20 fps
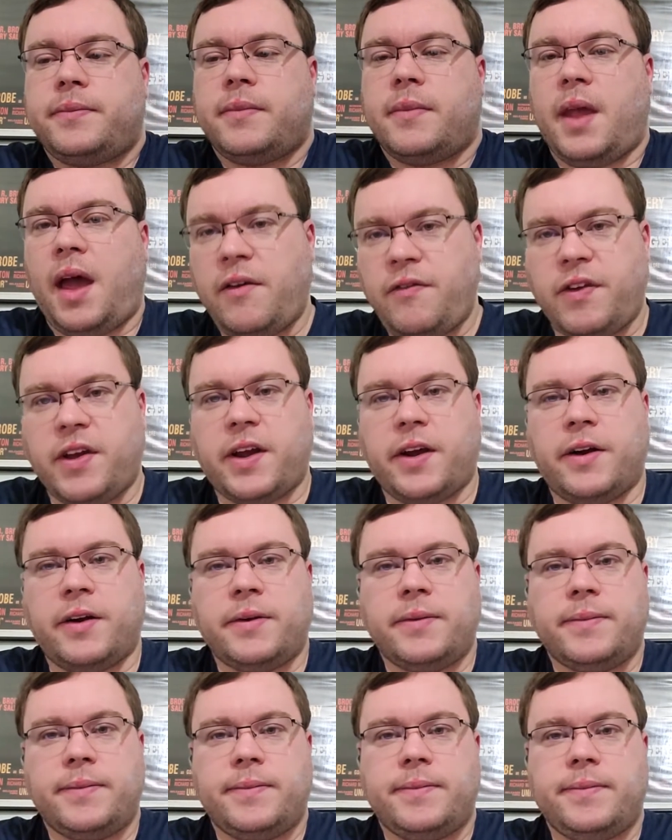I figure
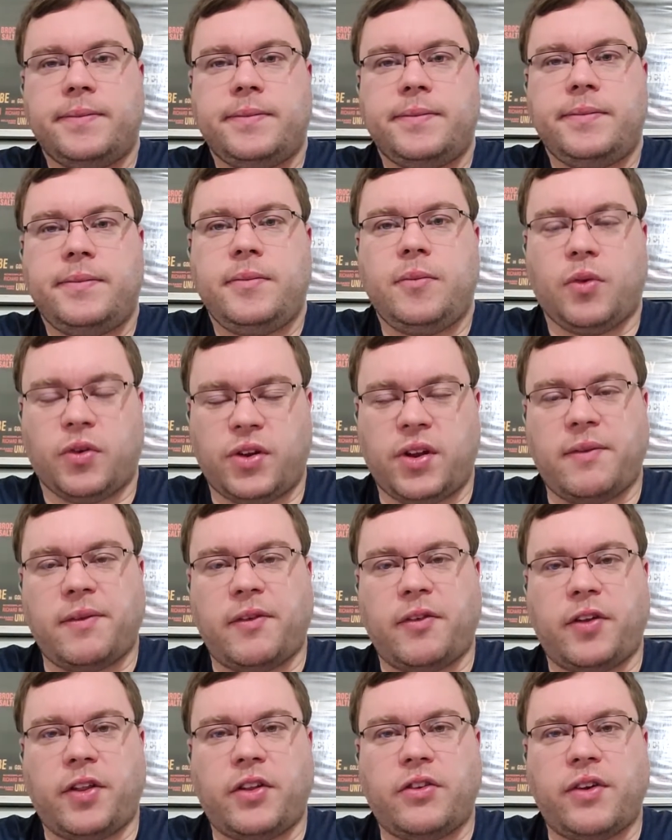we'll save it
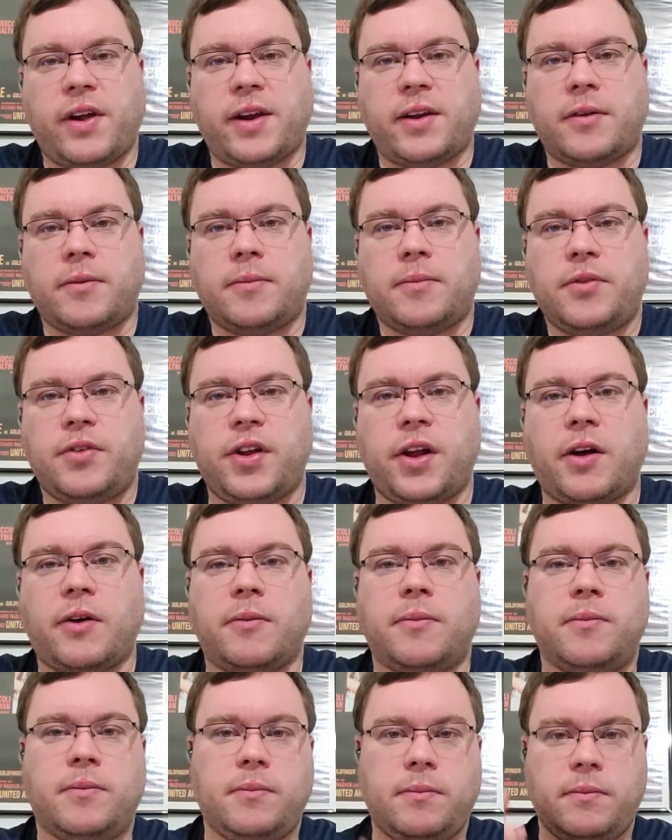for the channel. So,
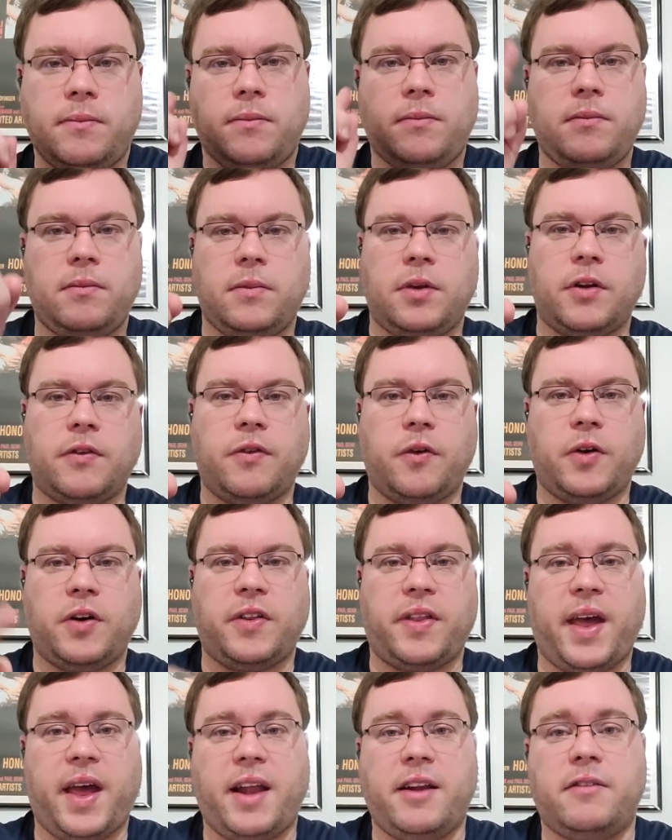look forward to
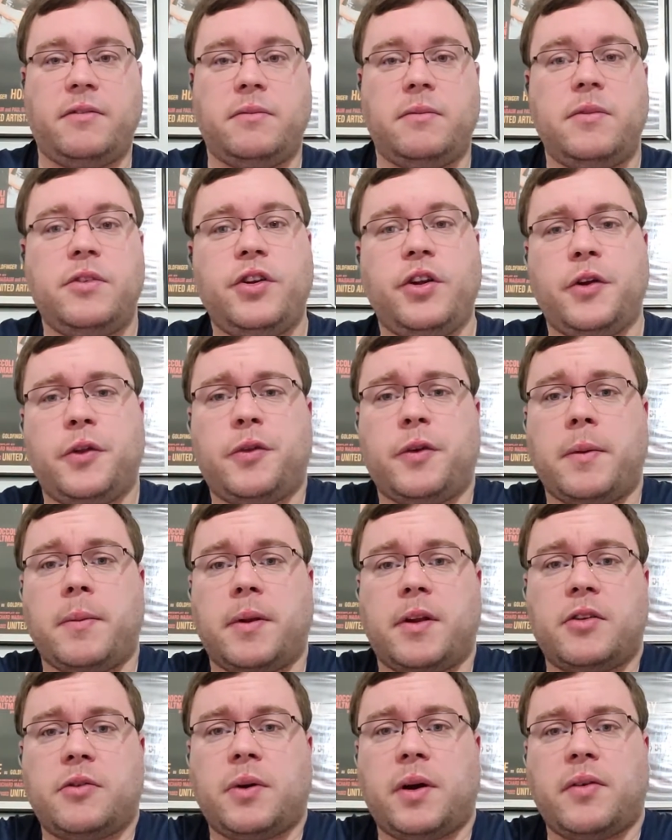that in 2 to 3
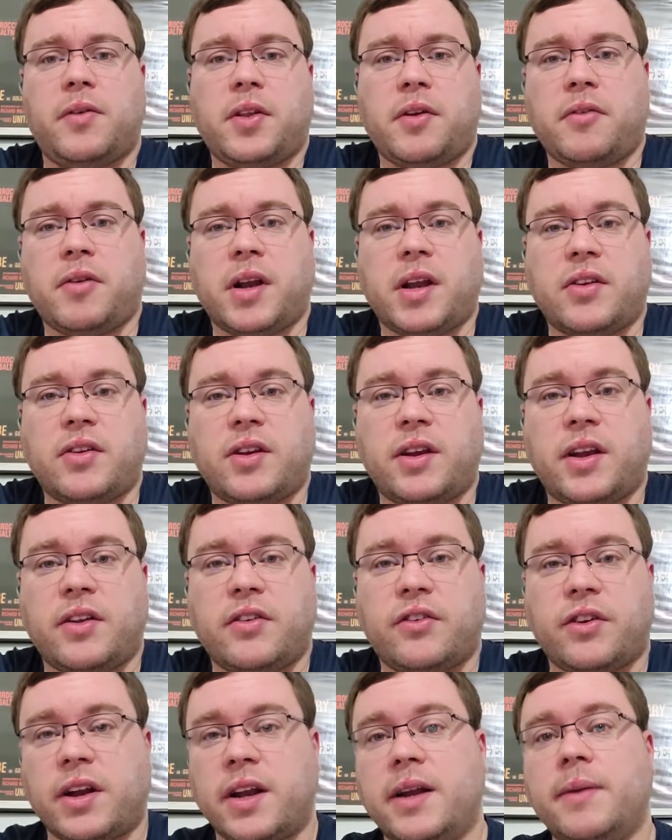months whenever they release it
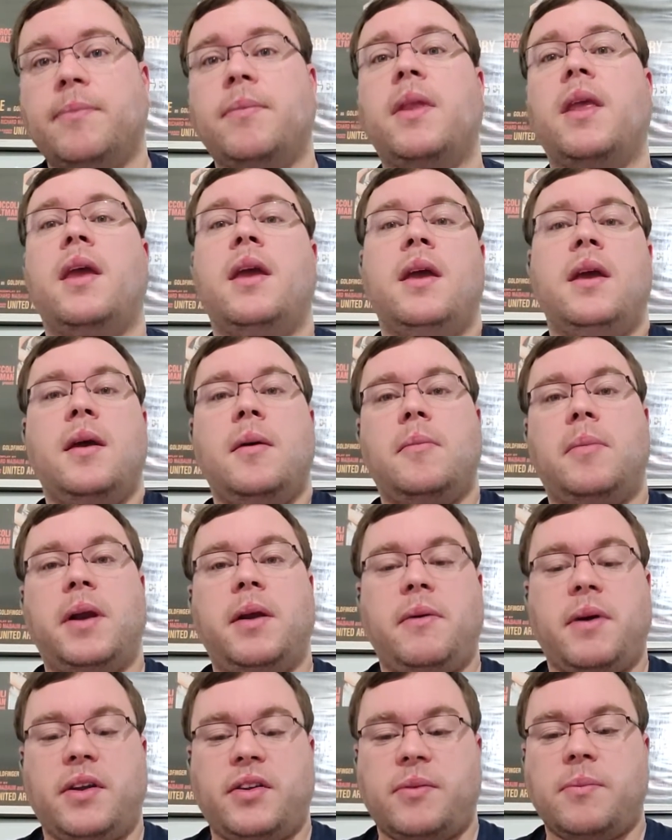digitally. But
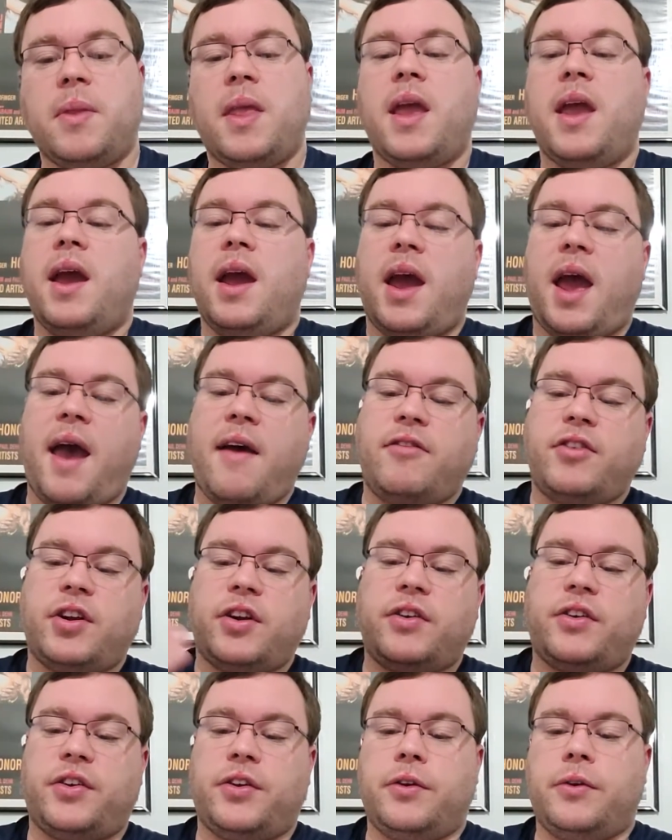anyways, Avatar
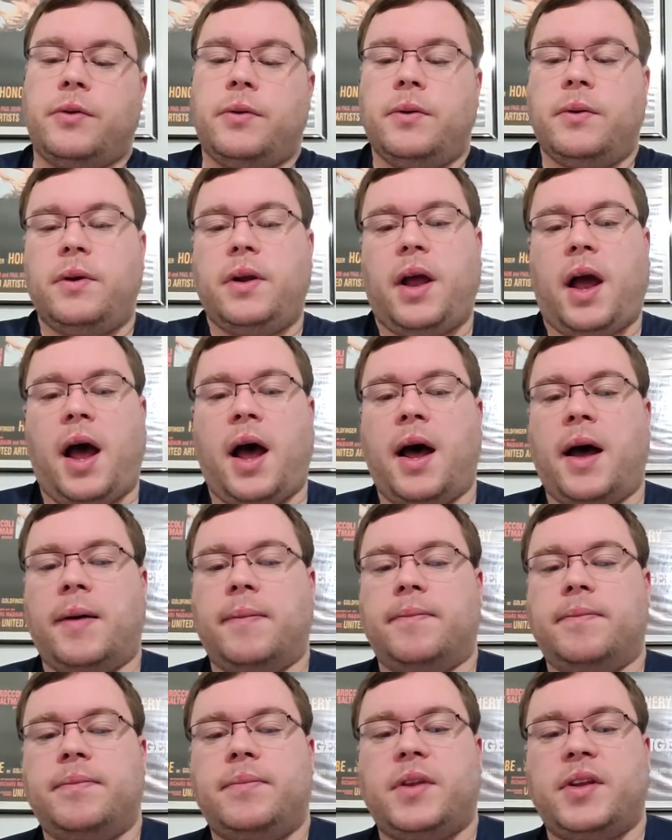2,
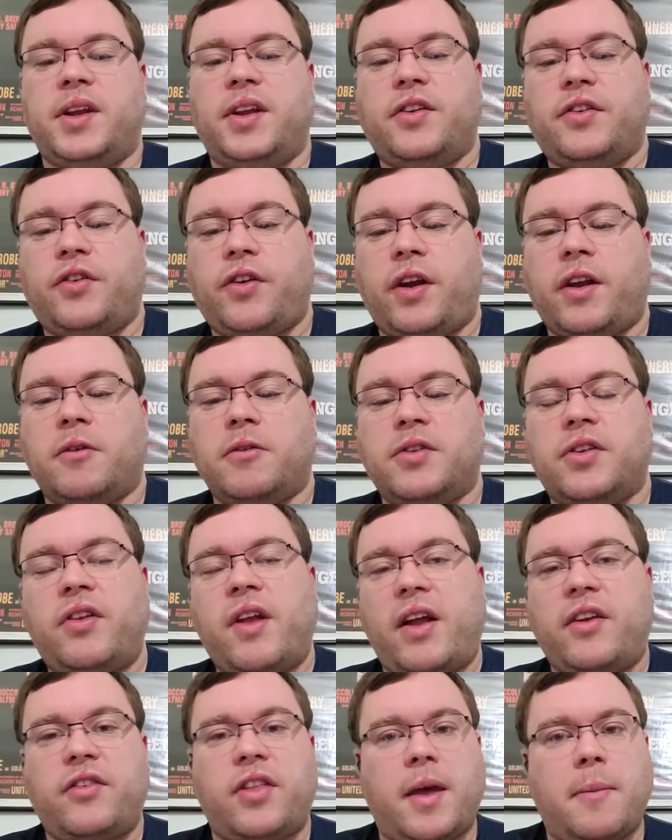the teaser trailer was
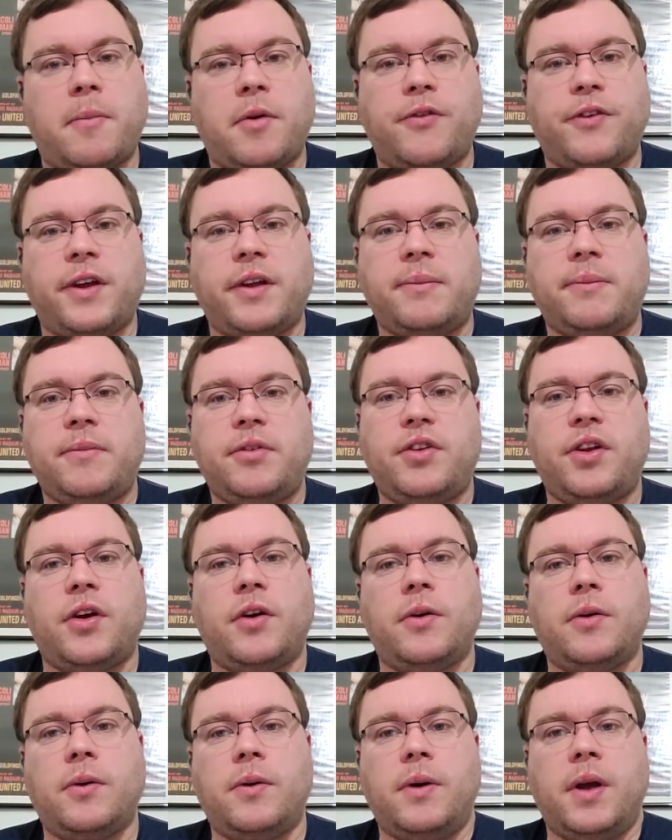attached to that movie.
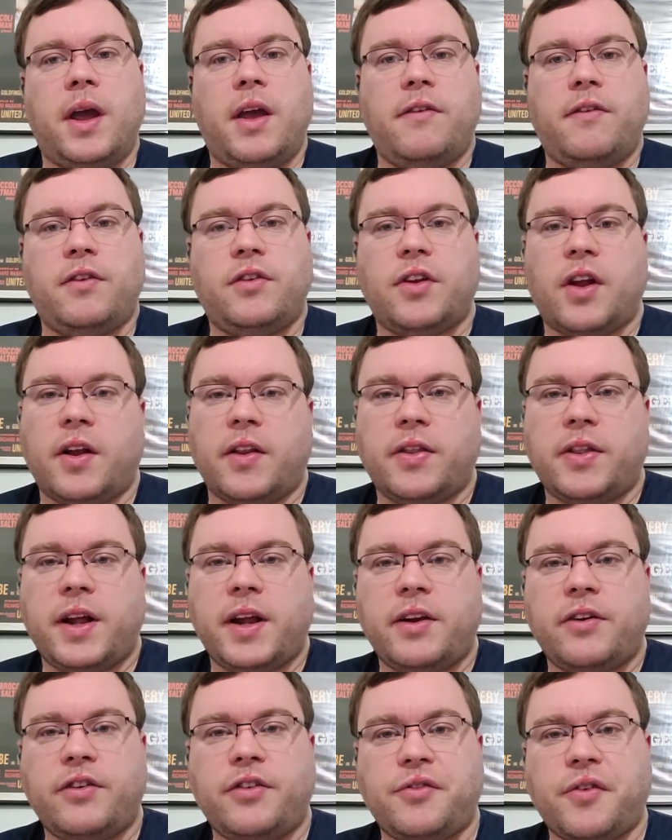So if you saw it in
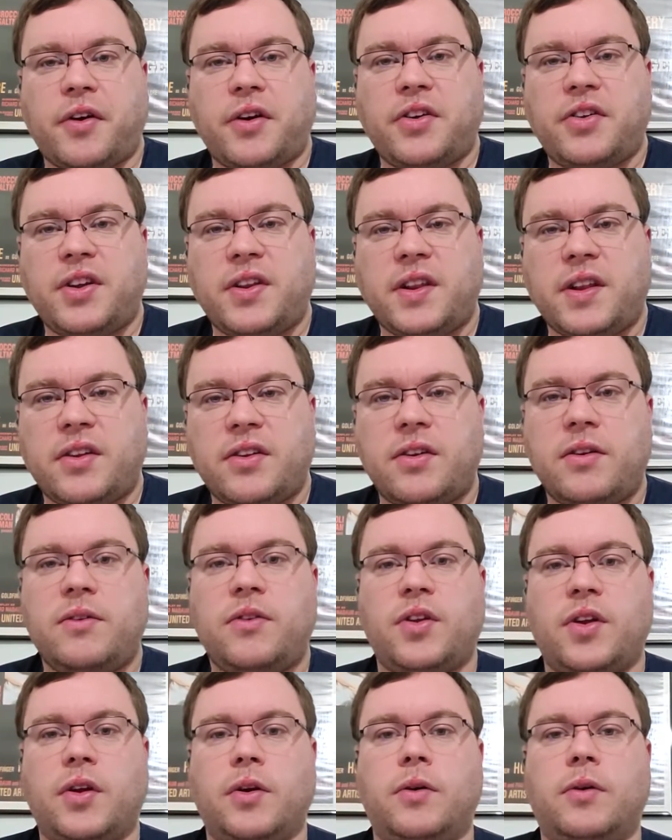theaters, you've already seen this.
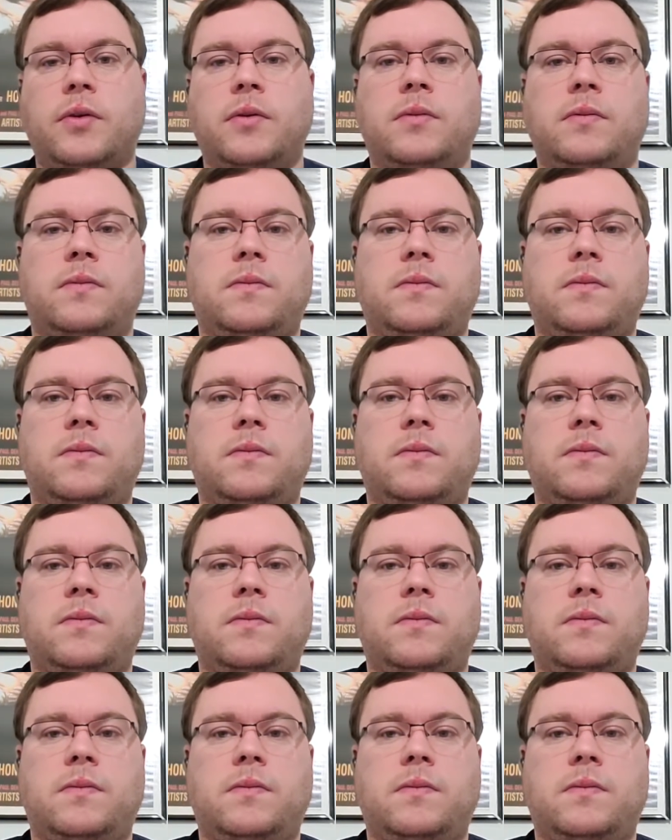So